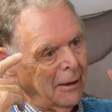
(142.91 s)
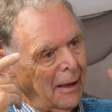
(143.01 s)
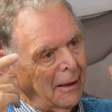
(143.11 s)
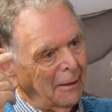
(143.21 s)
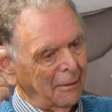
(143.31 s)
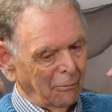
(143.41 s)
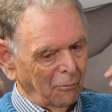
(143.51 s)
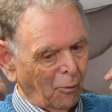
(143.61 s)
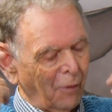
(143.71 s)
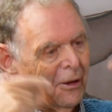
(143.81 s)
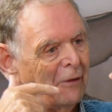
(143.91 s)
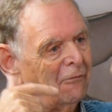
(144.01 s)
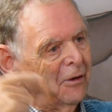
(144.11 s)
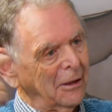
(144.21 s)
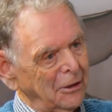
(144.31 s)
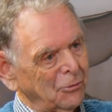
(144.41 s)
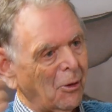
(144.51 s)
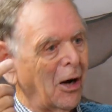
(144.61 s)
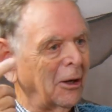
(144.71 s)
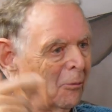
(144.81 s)
and what they feel is
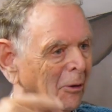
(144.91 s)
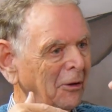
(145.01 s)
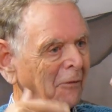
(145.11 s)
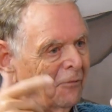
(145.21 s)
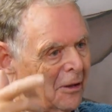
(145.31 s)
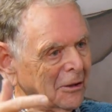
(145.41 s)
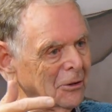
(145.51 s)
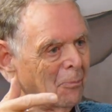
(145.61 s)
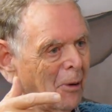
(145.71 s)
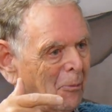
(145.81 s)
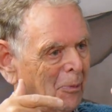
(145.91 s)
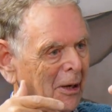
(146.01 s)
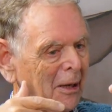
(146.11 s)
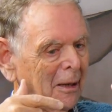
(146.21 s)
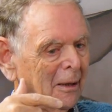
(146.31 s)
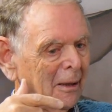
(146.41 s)
right and what they feel is appropriate.